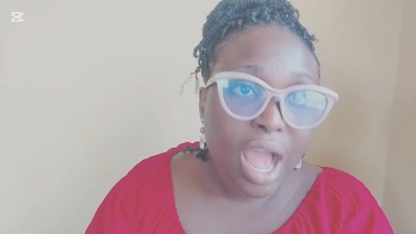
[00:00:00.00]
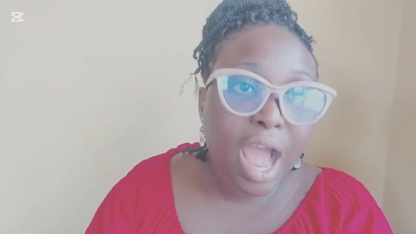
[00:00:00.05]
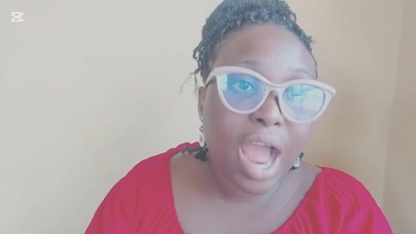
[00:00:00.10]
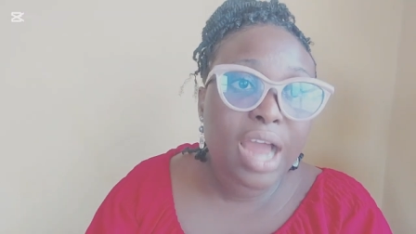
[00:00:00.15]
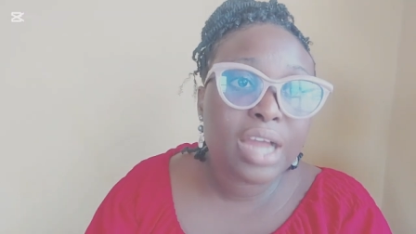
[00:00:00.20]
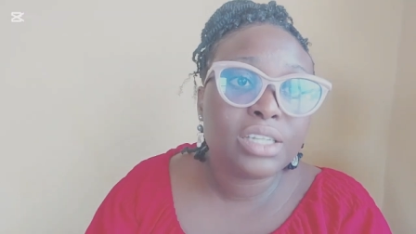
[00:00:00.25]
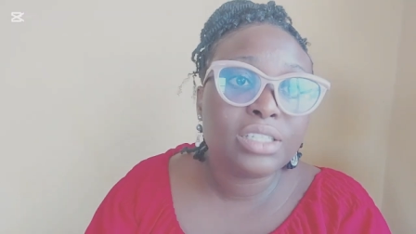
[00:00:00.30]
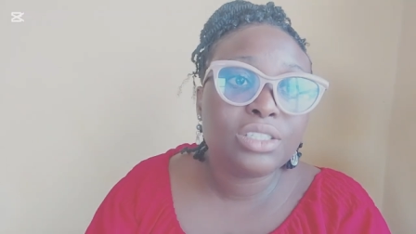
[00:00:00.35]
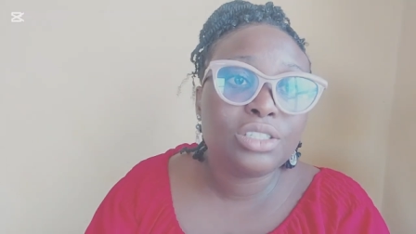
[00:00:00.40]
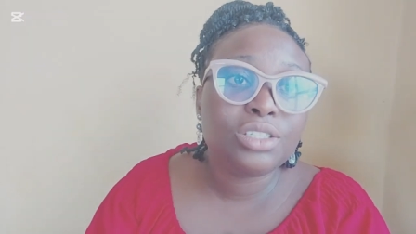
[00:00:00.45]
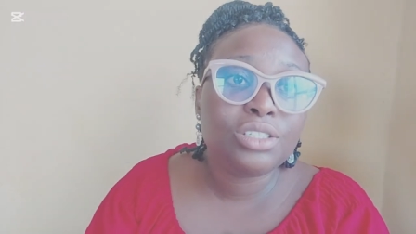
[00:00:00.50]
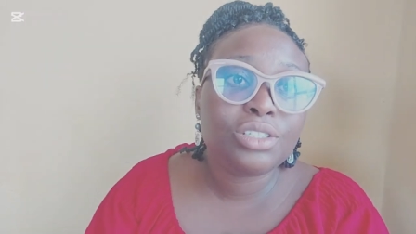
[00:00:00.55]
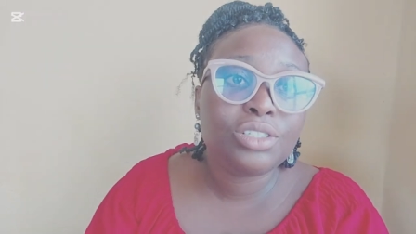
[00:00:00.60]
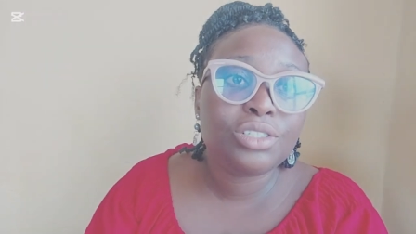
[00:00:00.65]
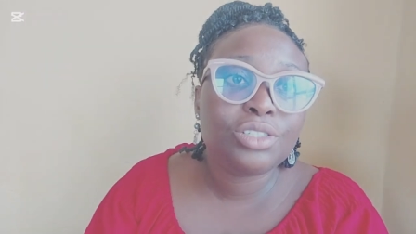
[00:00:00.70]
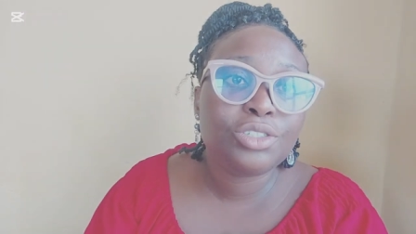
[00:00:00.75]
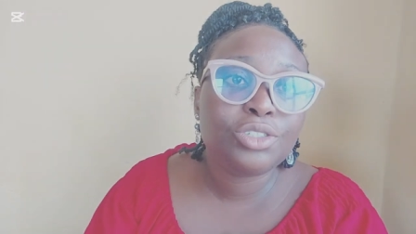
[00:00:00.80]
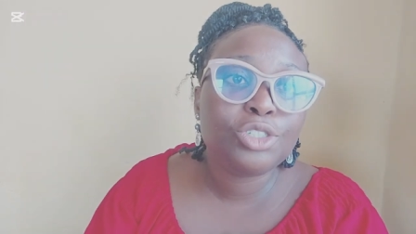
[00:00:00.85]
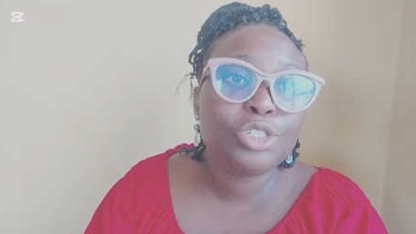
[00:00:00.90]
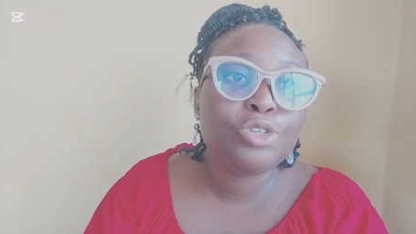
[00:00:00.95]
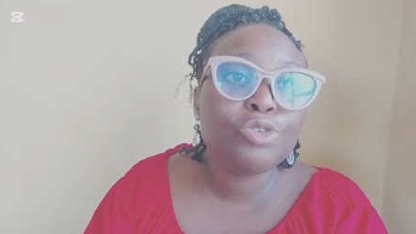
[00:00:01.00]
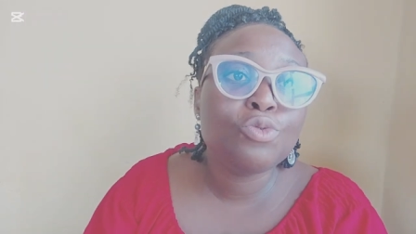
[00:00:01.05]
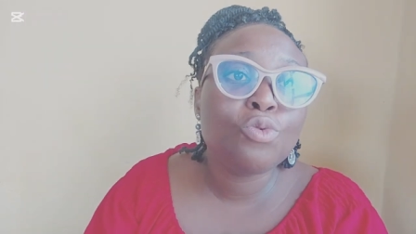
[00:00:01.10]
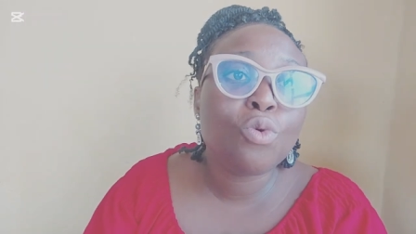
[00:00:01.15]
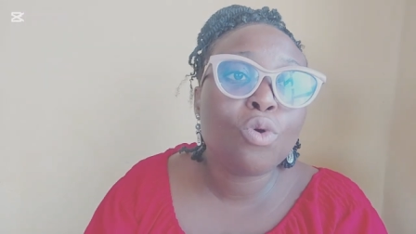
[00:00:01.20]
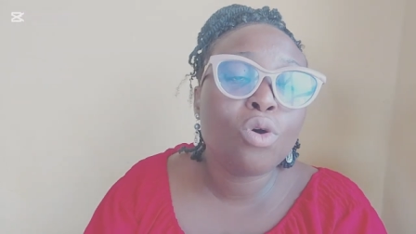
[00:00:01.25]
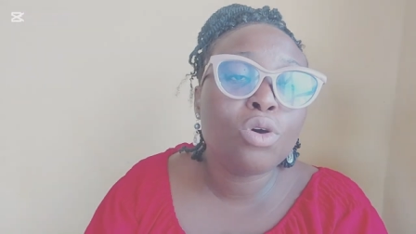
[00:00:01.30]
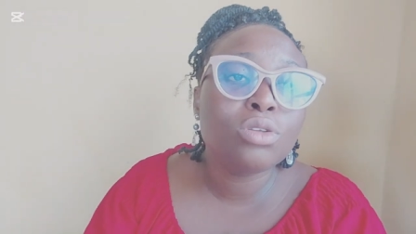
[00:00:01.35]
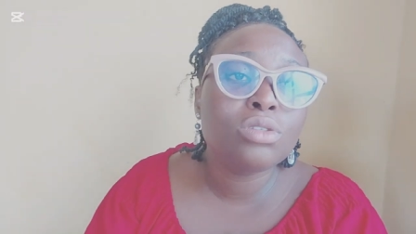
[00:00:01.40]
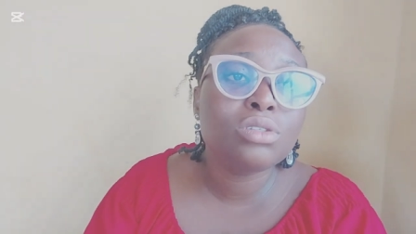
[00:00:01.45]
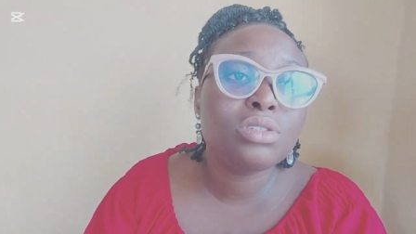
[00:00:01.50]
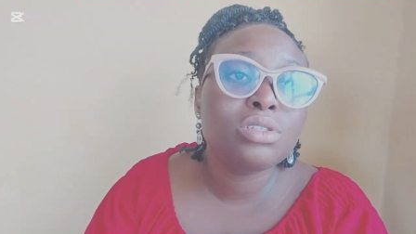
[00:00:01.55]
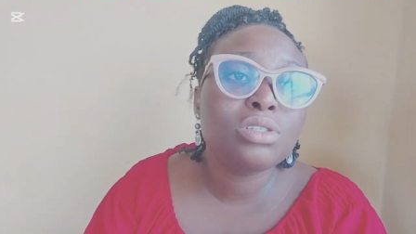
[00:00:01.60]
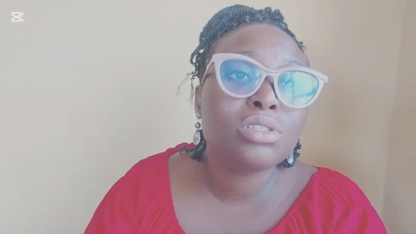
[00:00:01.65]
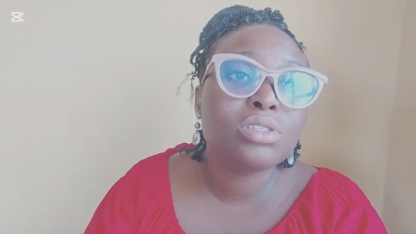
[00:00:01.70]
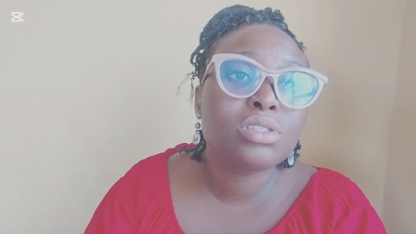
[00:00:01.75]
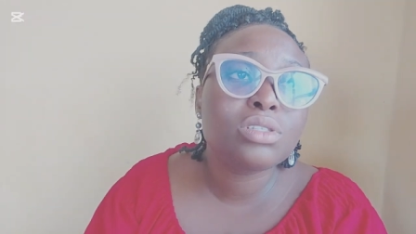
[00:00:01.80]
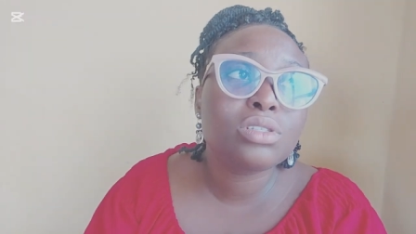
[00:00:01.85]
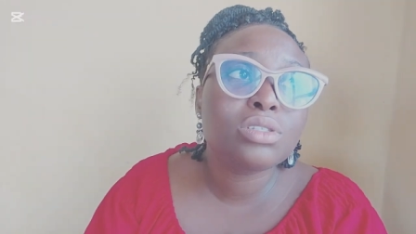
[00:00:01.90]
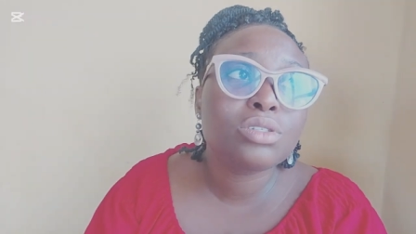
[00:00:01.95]
and you want
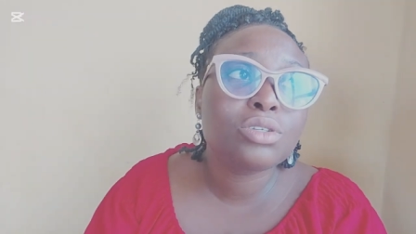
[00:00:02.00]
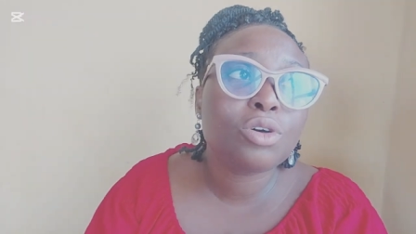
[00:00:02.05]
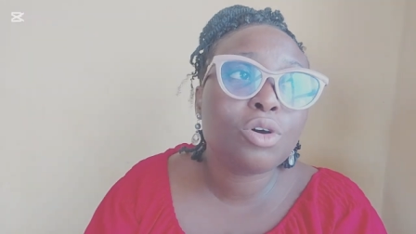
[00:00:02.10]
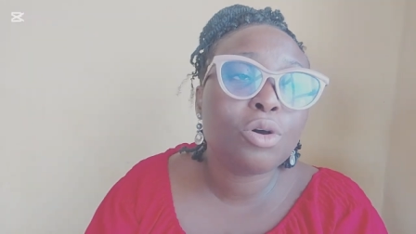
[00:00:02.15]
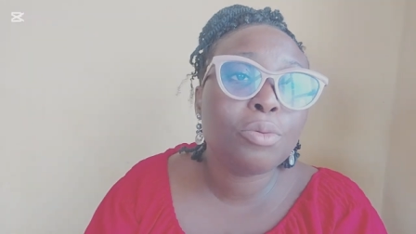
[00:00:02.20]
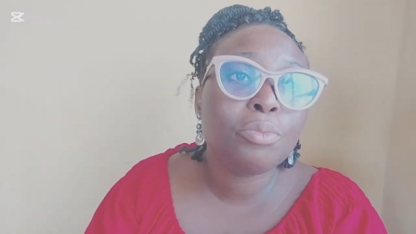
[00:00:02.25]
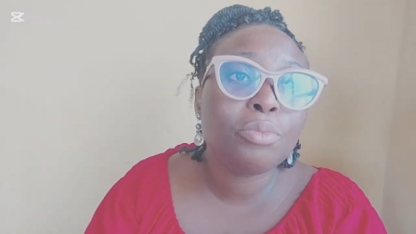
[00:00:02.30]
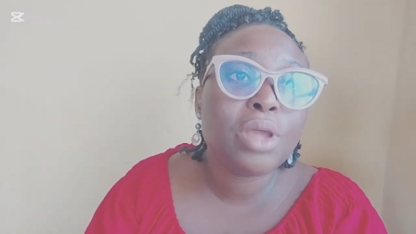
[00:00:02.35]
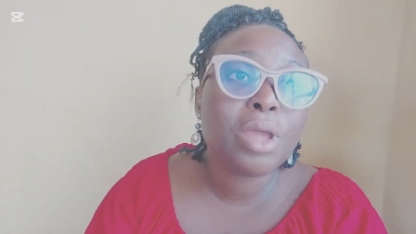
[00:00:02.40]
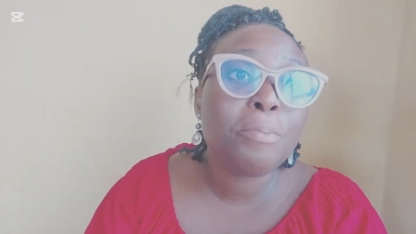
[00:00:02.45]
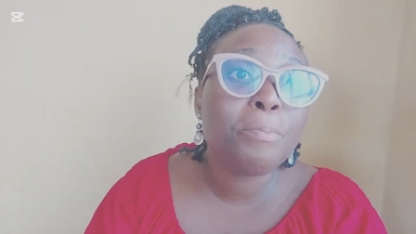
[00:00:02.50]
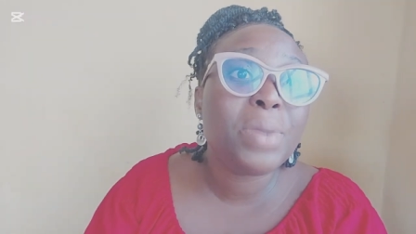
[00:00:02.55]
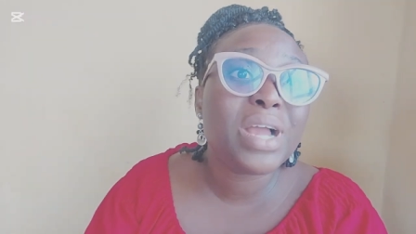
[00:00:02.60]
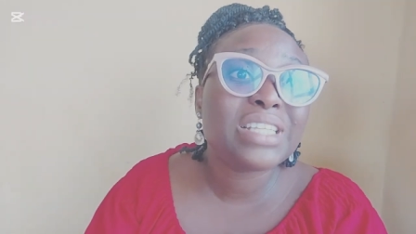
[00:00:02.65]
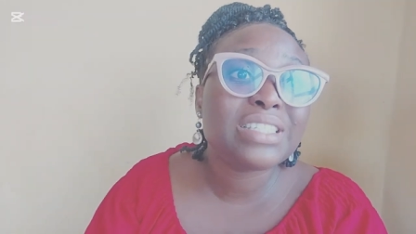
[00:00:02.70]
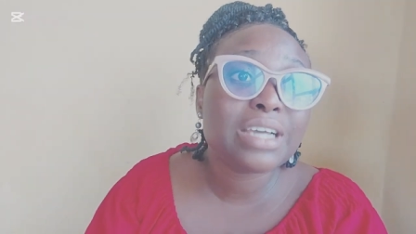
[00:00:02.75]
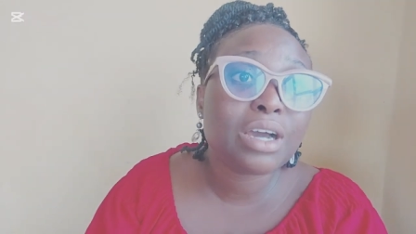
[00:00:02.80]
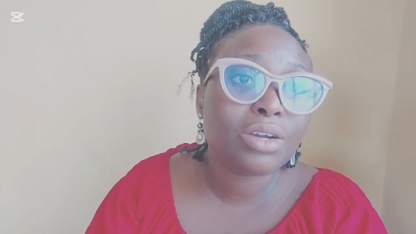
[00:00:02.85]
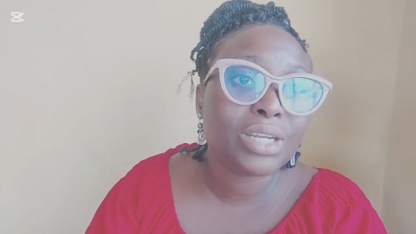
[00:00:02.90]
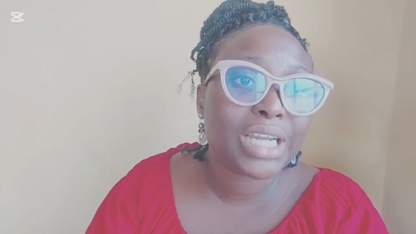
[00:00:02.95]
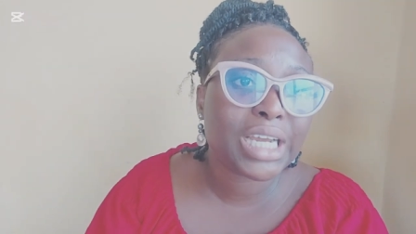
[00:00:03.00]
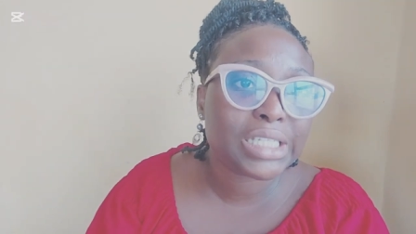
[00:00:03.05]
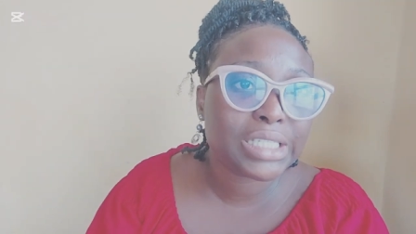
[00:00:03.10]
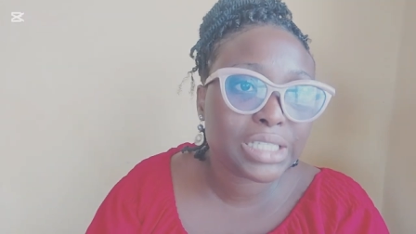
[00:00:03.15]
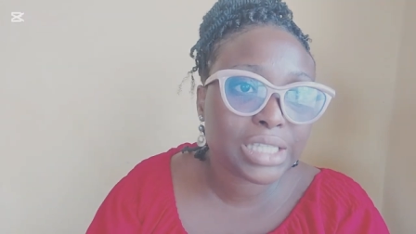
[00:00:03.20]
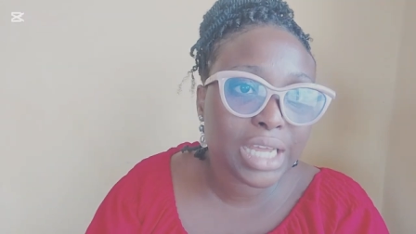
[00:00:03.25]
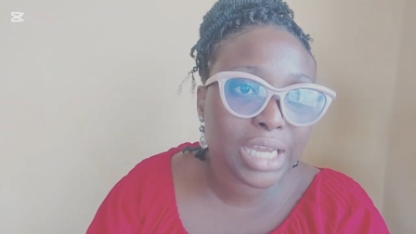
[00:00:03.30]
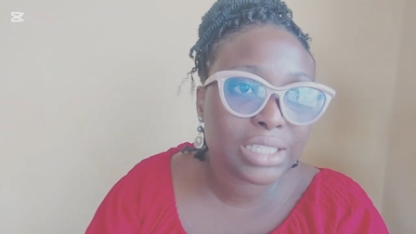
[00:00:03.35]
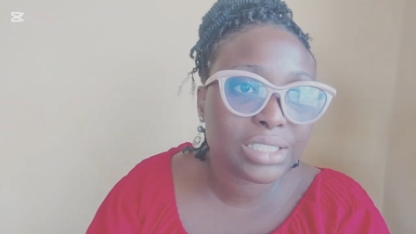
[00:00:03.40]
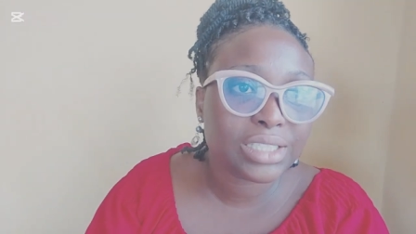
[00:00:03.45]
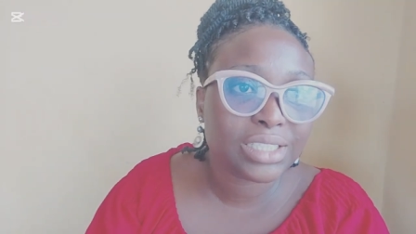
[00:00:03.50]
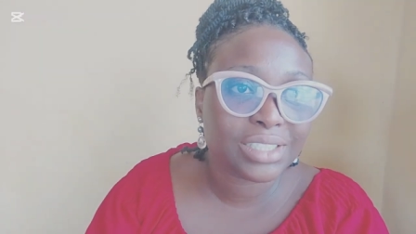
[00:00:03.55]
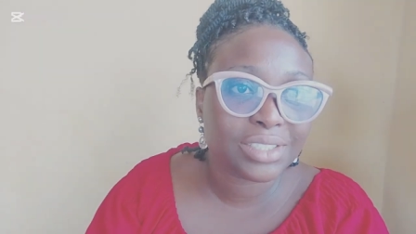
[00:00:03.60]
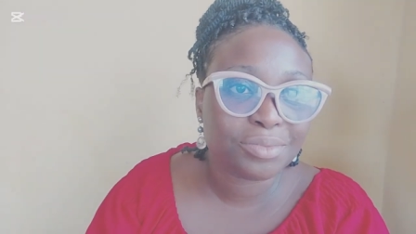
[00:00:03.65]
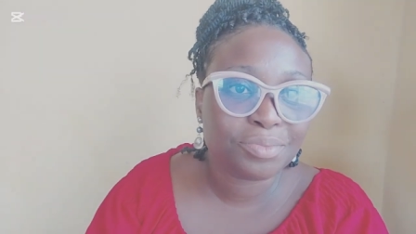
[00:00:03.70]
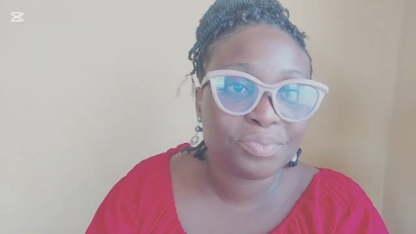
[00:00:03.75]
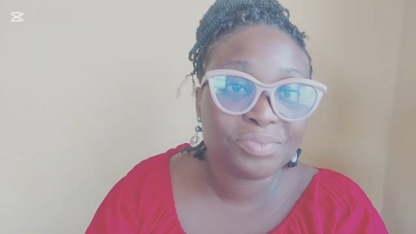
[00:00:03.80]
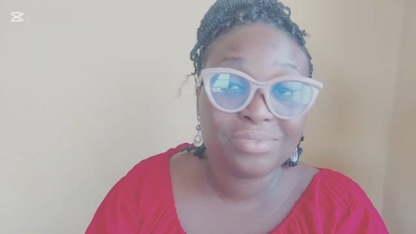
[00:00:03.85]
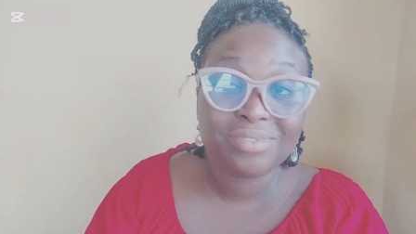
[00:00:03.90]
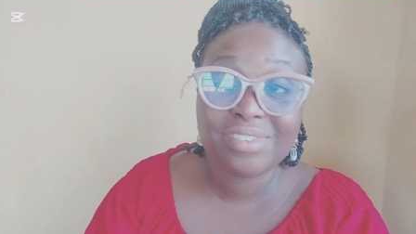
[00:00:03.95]
a better understanding,
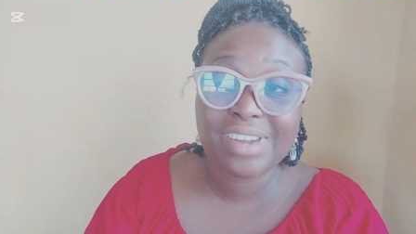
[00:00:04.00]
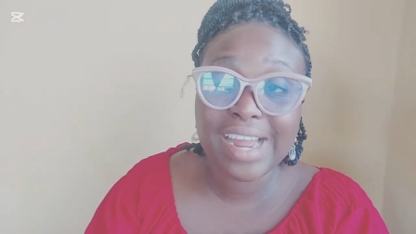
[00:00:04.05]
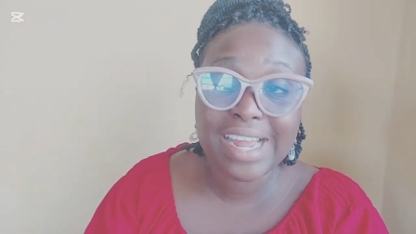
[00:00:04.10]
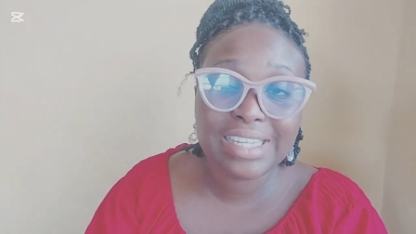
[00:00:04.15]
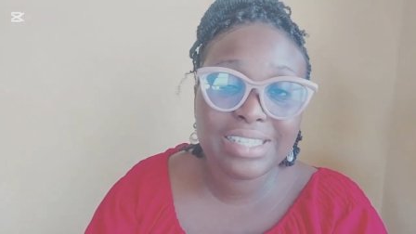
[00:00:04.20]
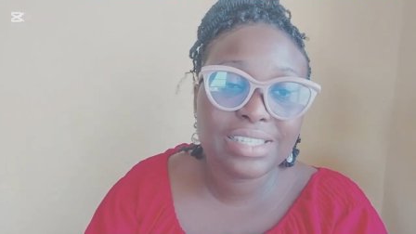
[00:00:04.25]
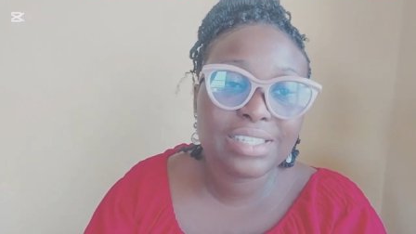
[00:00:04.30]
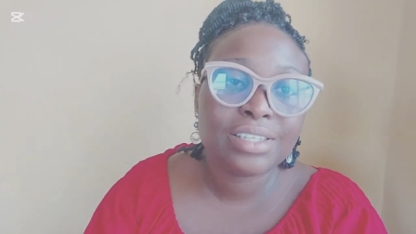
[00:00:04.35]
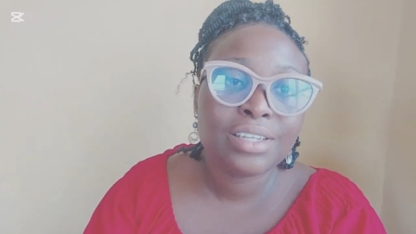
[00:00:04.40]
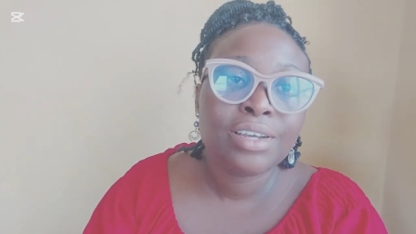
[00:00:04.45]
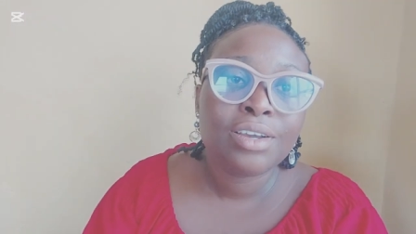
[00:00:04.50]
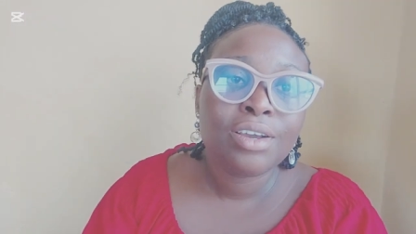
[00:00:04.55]
right?